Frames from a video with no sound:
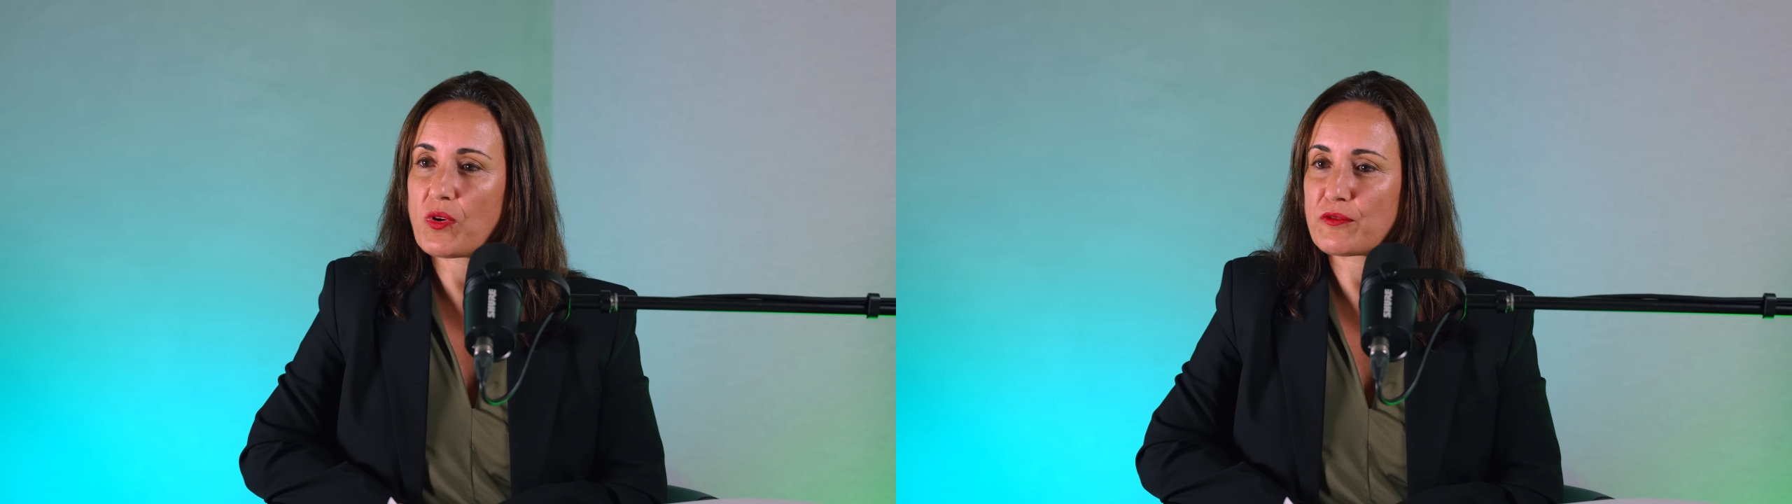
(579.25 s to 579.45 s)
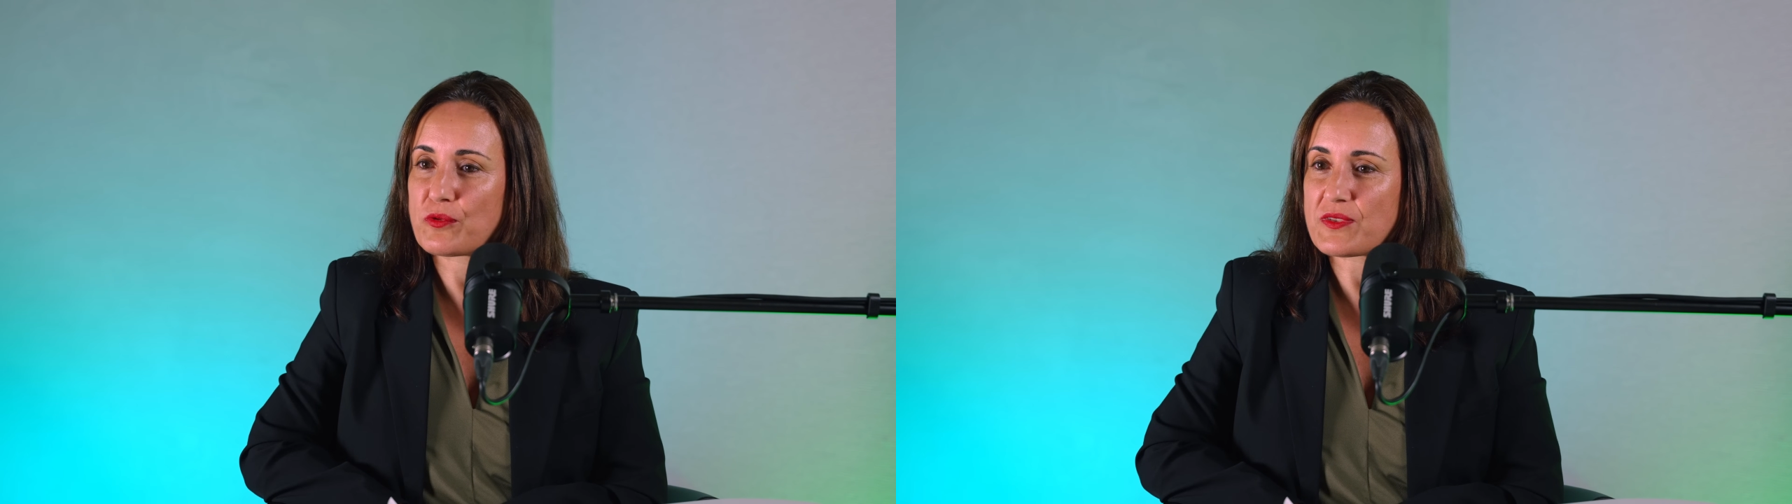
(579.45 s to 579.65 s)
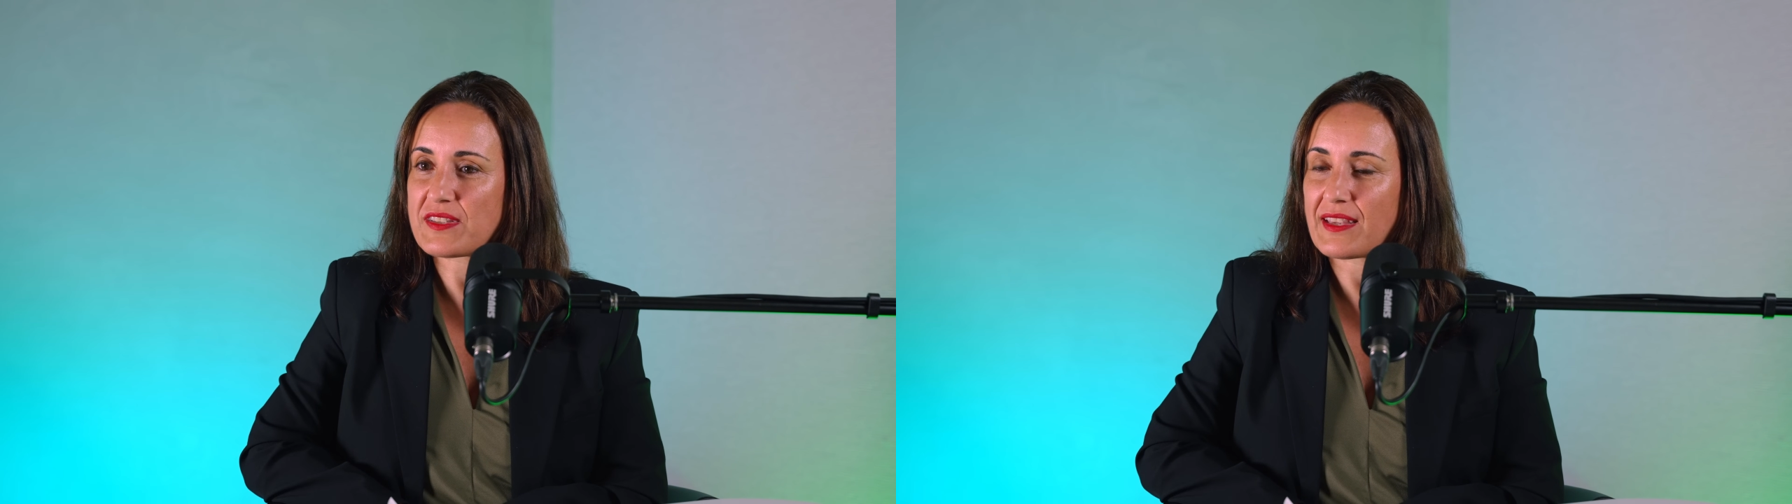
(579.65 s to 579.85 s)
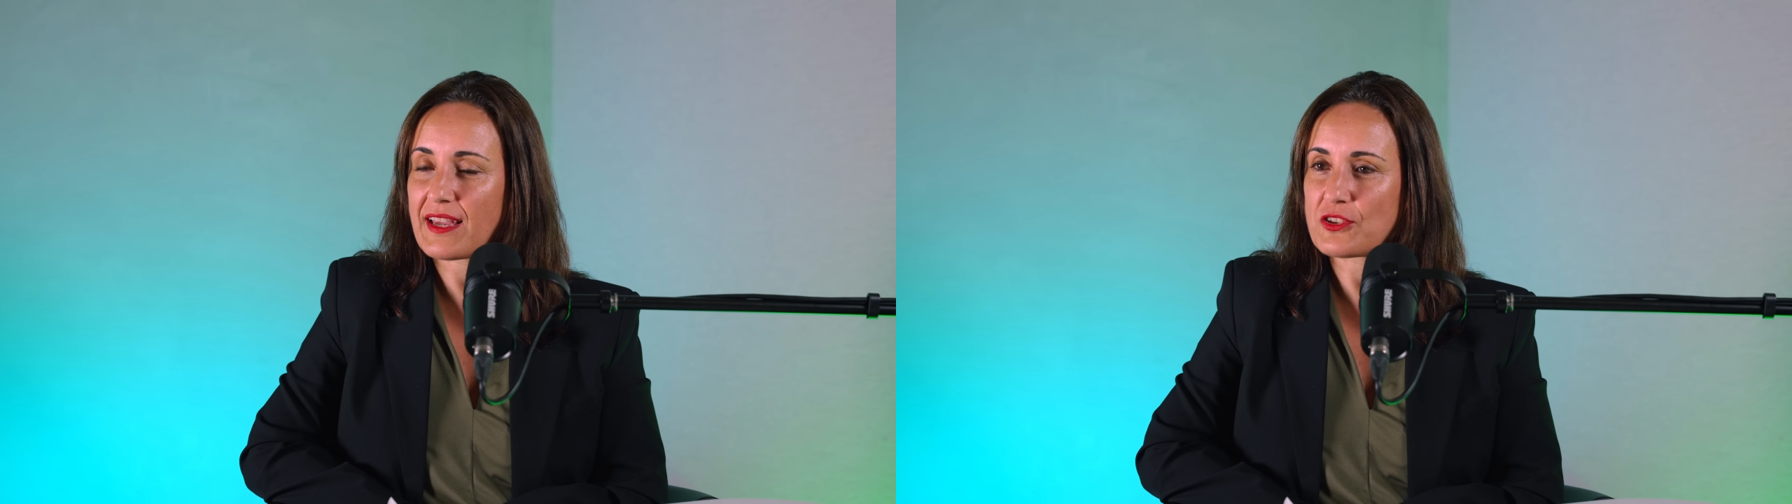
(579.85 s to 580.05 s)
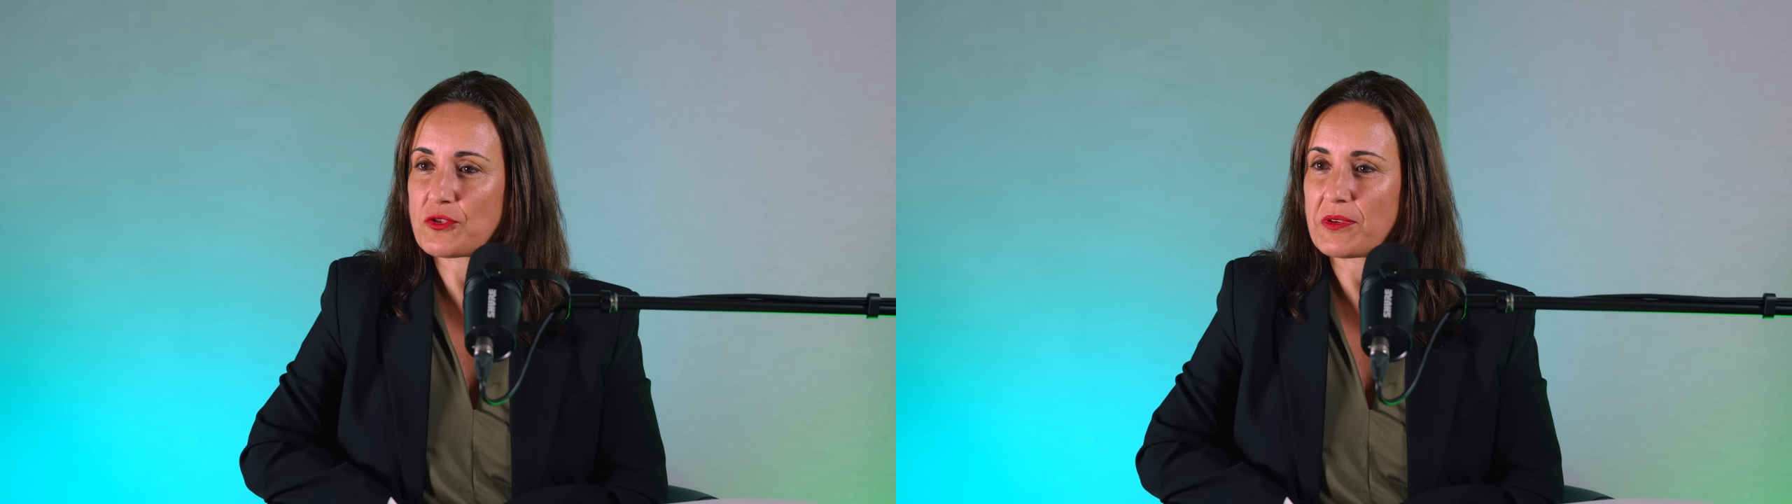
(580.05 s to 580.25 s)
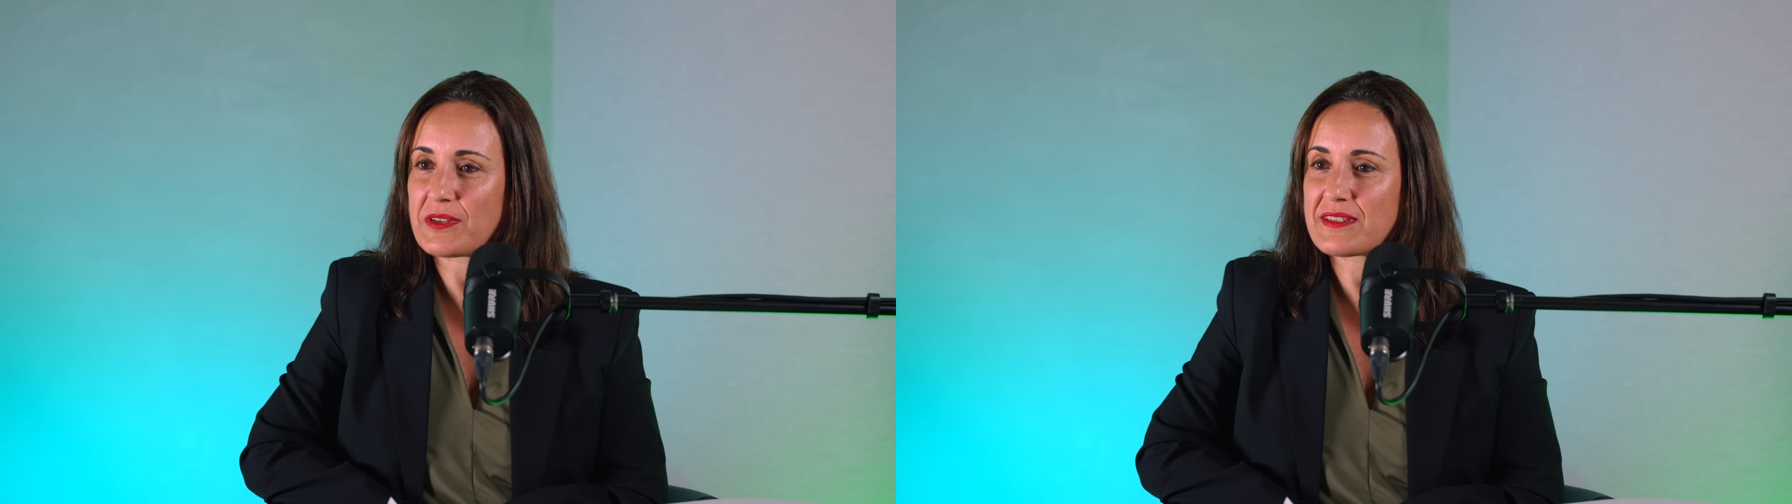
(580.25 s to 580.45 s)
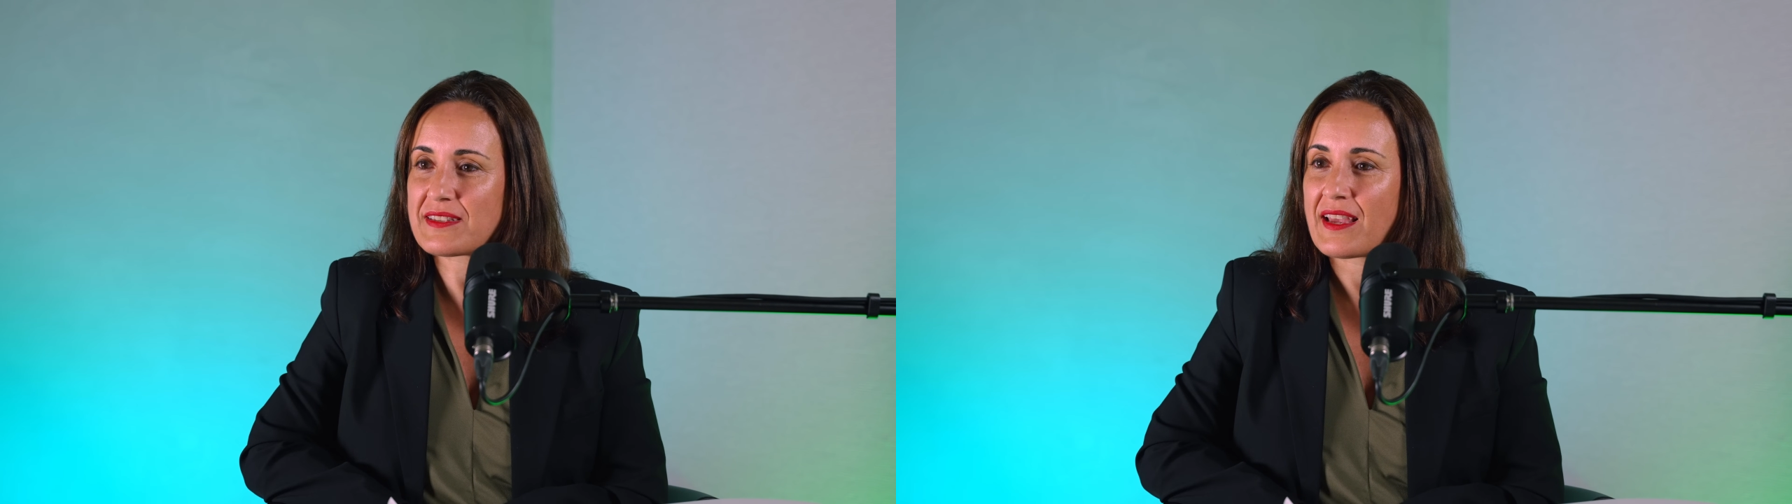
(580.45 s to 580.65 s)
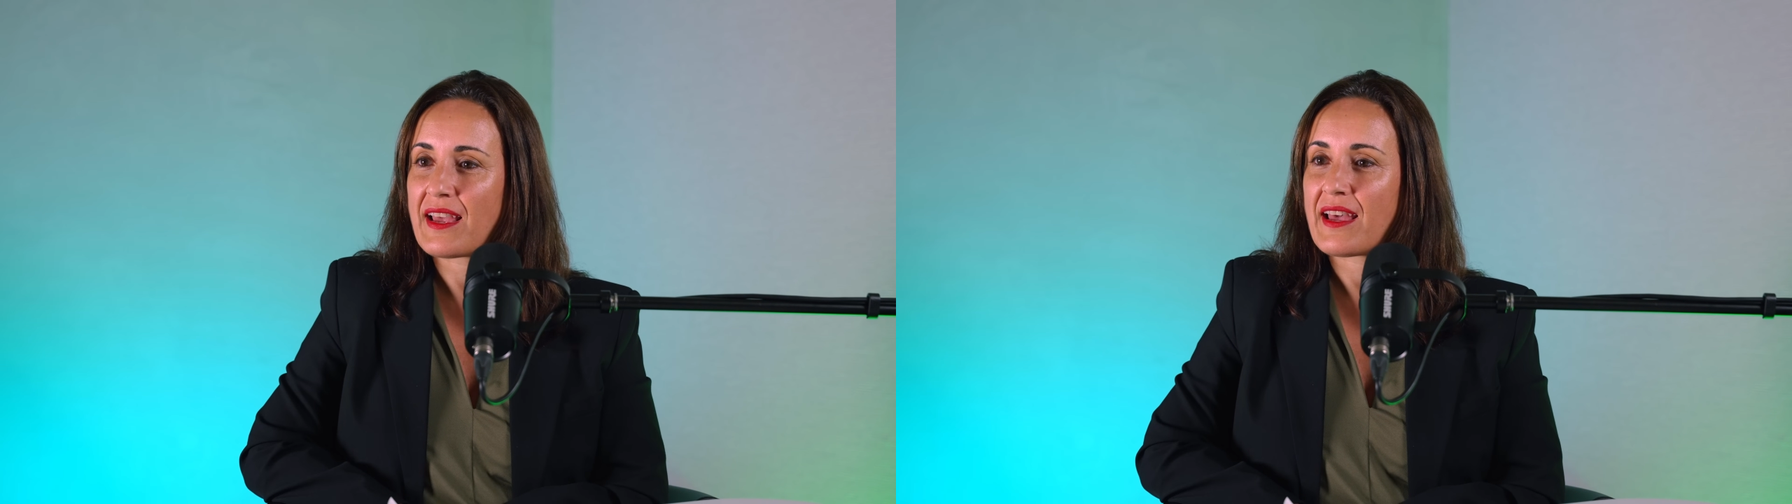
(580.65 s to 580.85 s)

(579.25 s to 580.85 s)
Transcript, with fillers: workforce engagement.